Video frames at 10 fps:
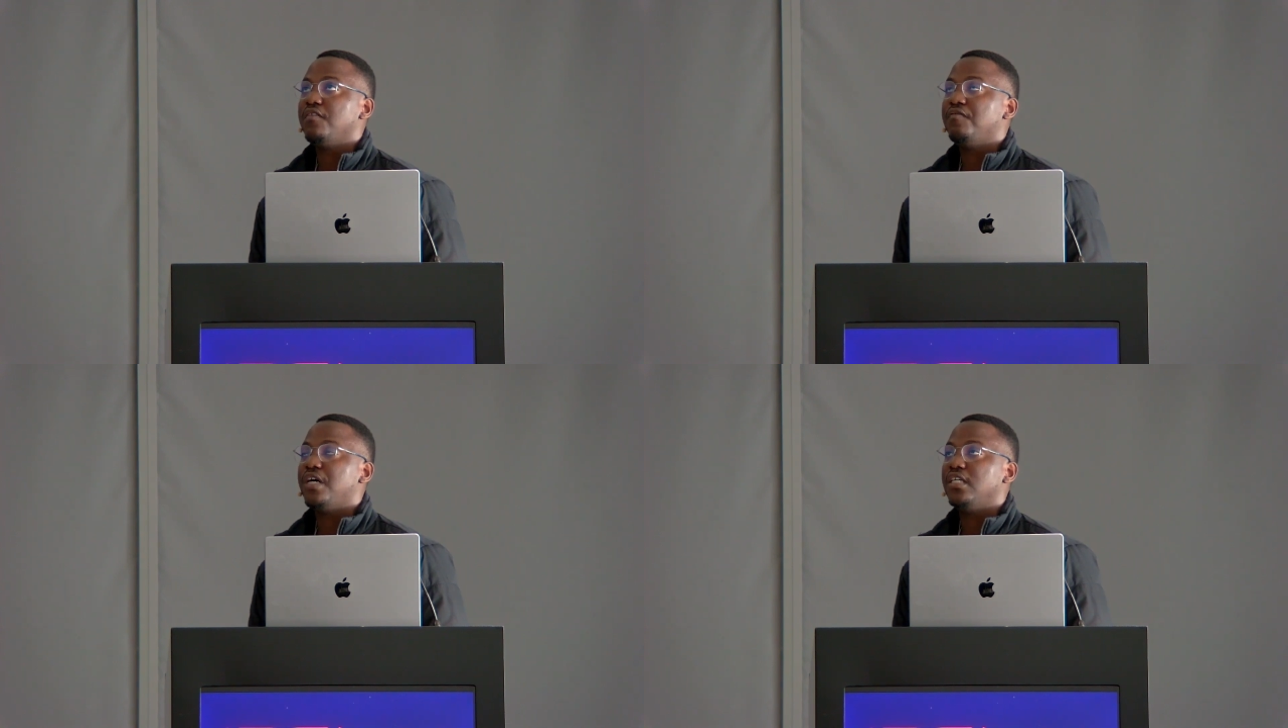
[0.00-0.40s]

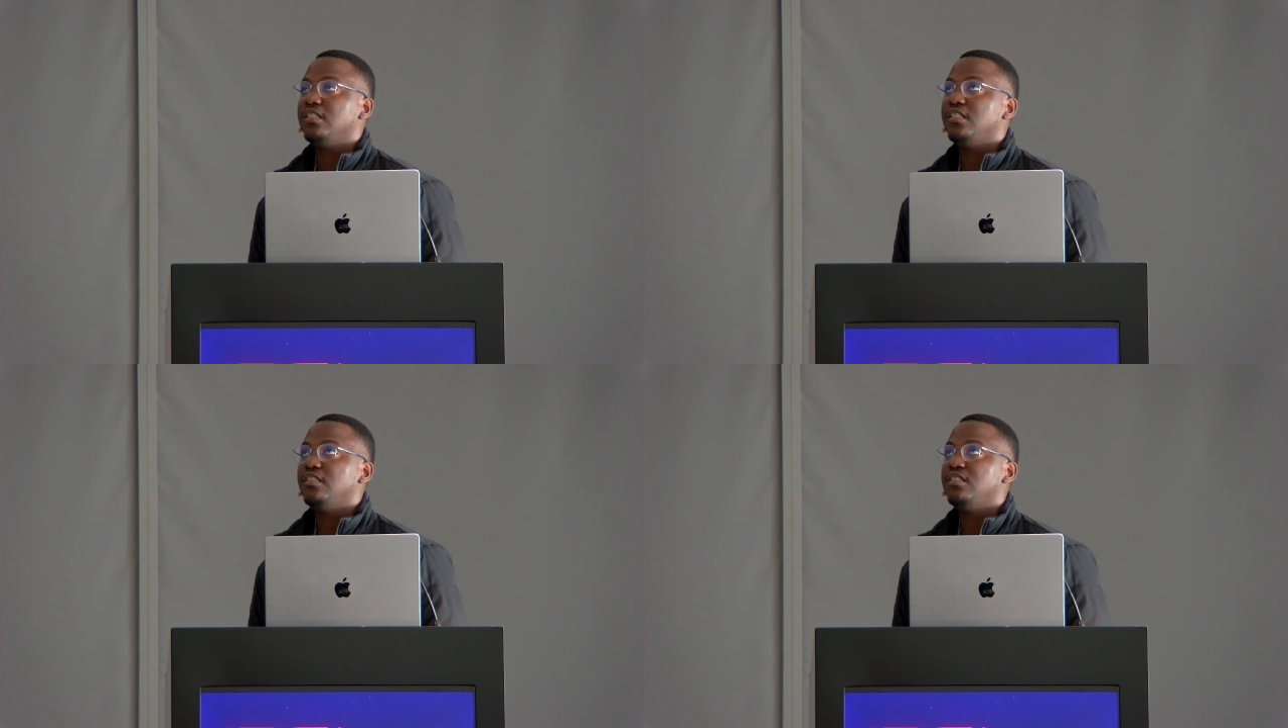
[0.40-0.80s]

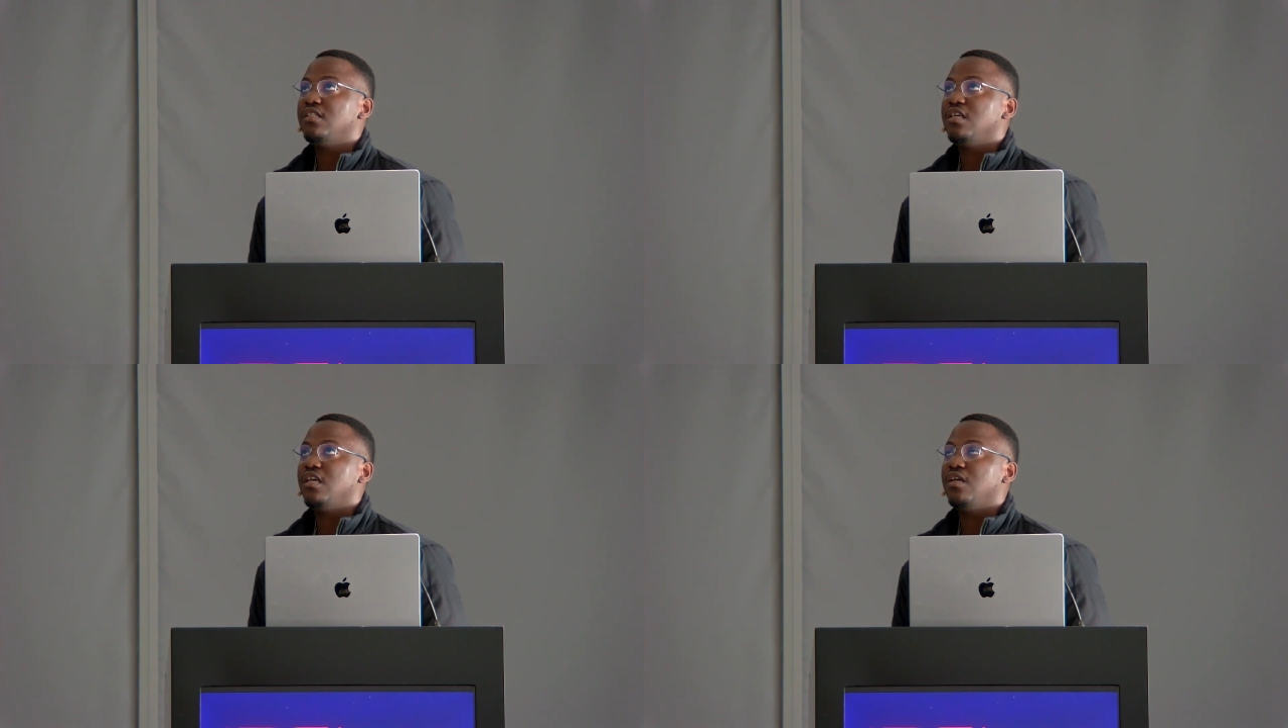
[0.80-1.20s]
advantage
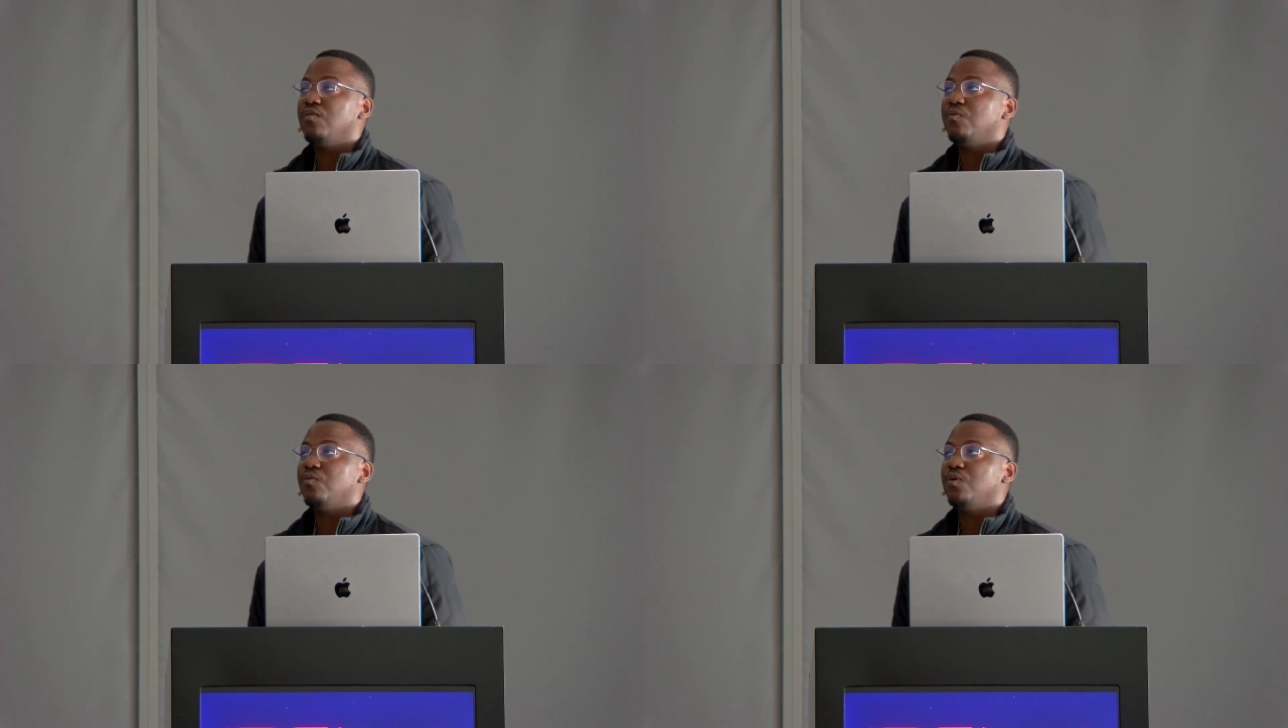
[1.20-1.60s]

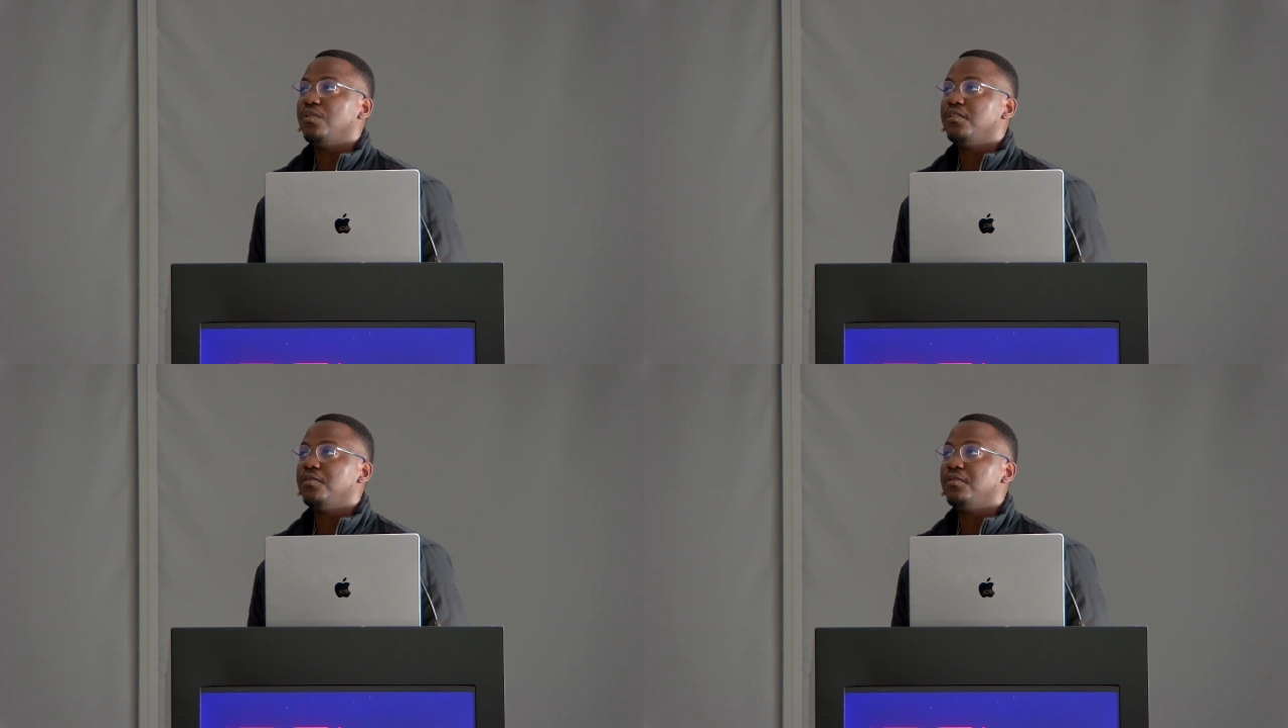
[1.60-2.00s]
there
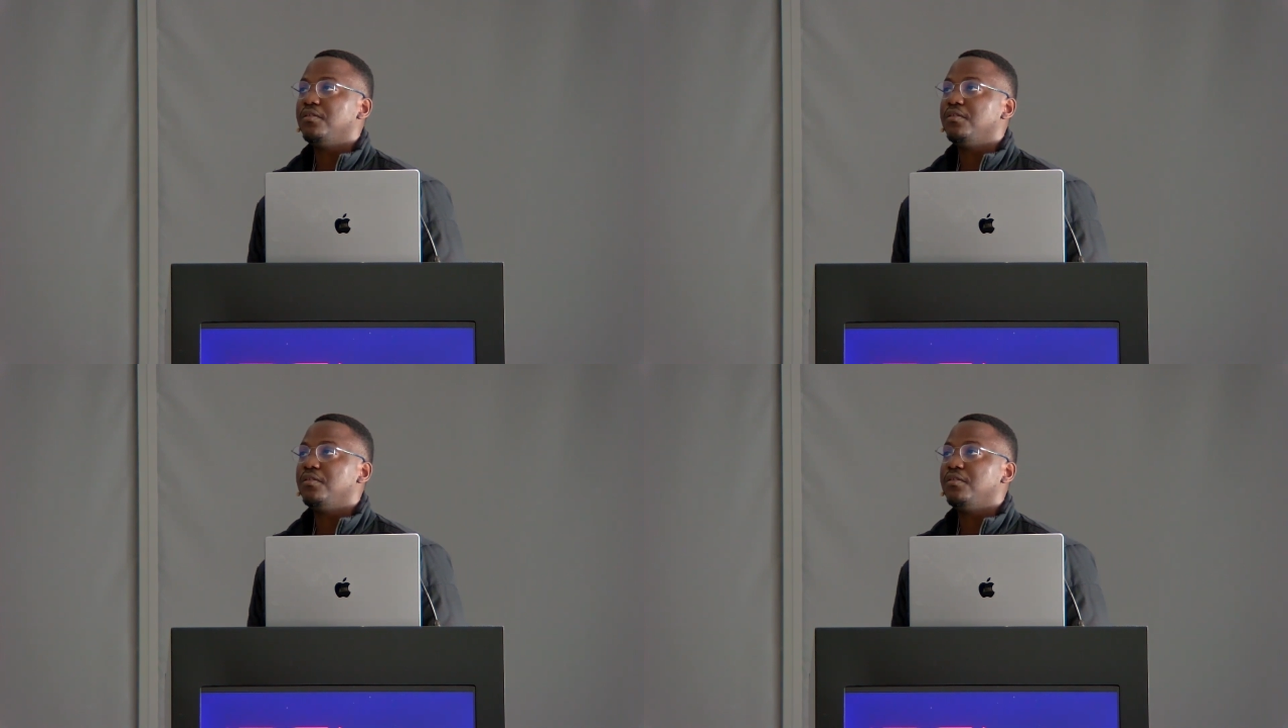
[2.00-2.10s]
would